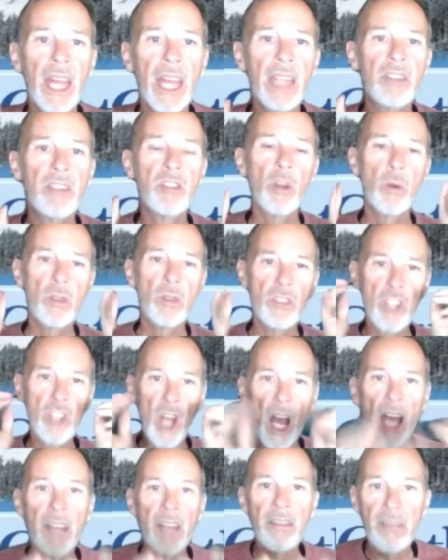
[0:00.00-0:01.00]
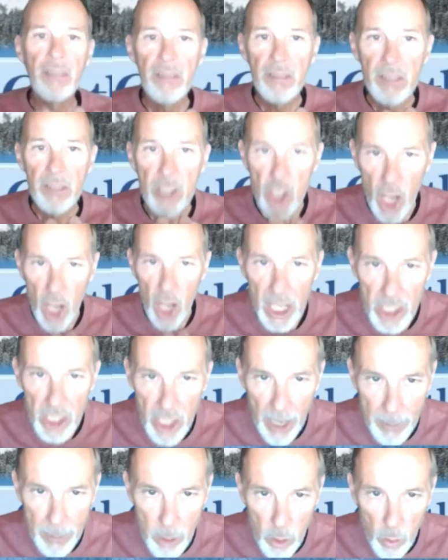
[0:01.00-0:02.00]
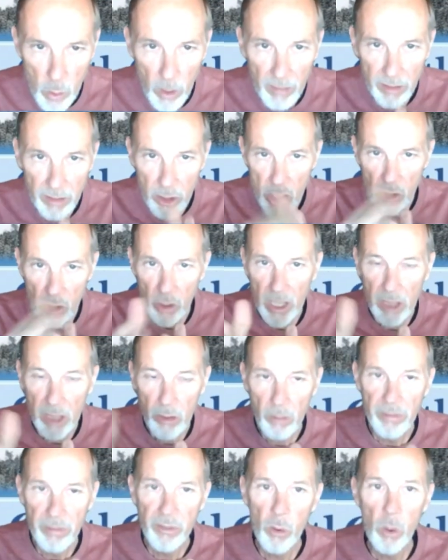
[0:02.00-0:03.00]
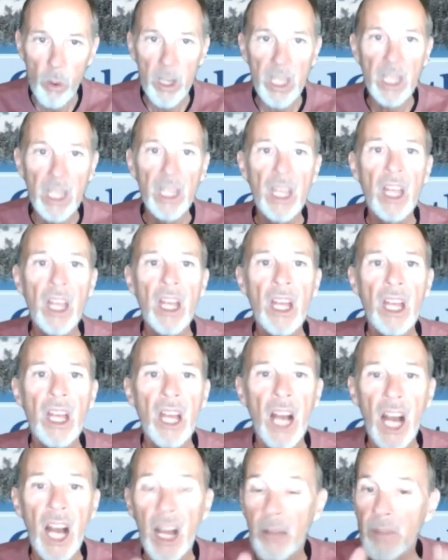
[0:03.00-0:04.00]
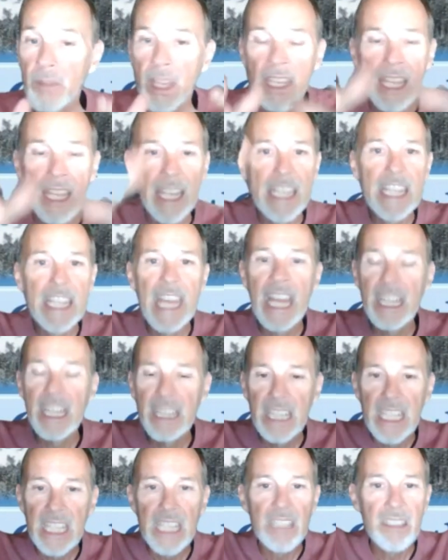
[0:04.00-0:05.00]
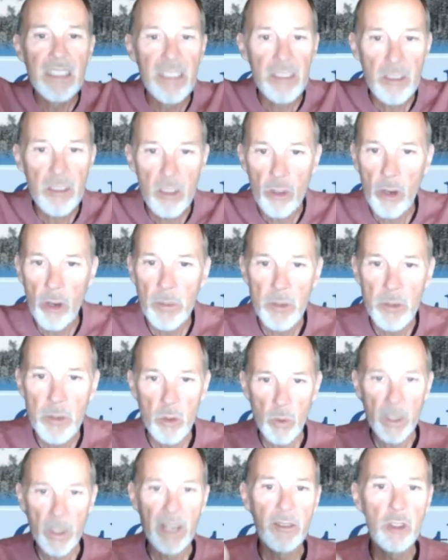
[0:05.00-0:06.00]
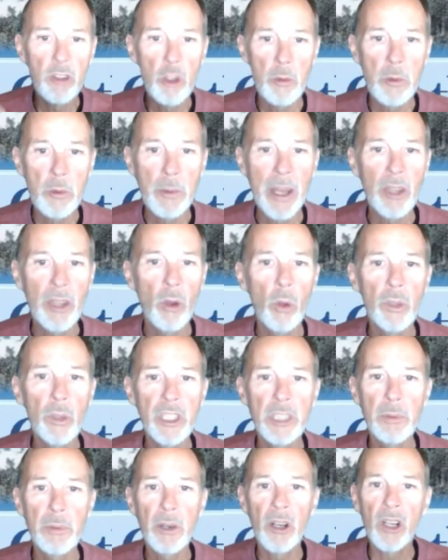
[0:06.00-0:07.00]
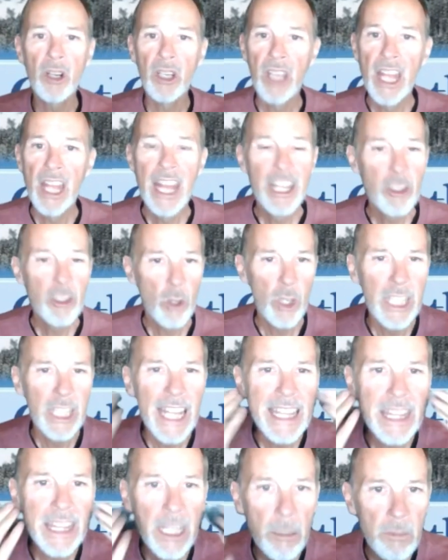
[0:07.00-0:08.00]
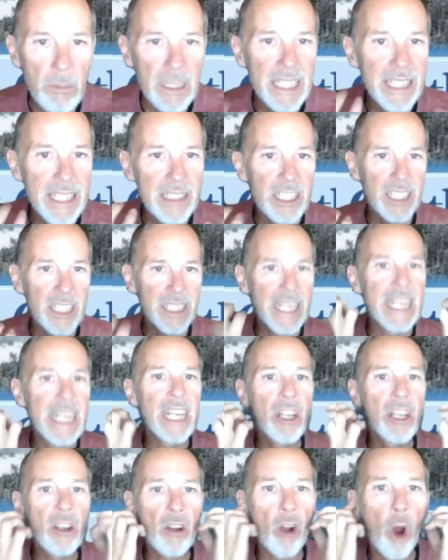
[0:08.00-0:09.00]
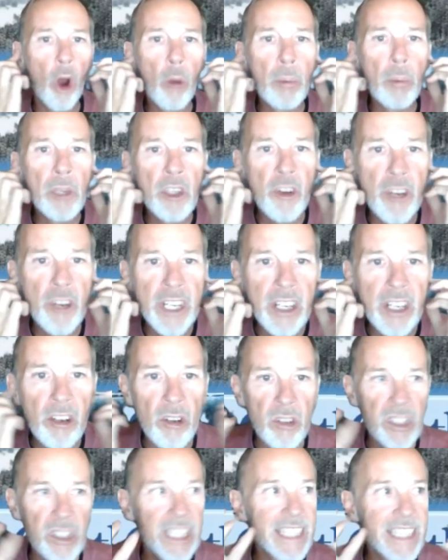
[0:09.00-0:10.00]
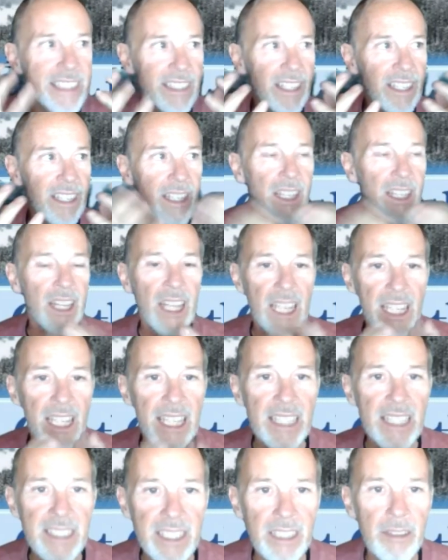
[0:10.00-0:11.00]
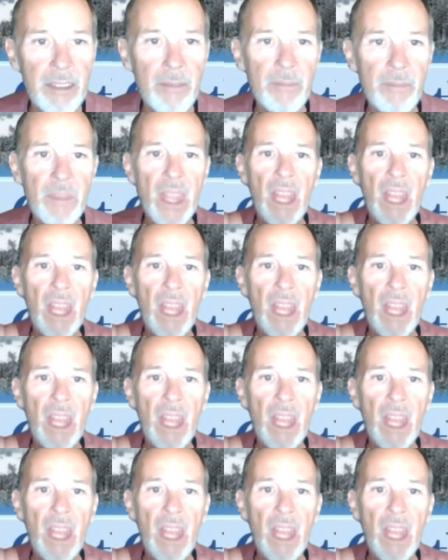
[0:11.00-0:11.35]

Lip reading: And so in John chapter 12, verse 30 through 40. And again, these scriptures were given to me by the Holy Spirit. So let them just hear, open your ears, listen.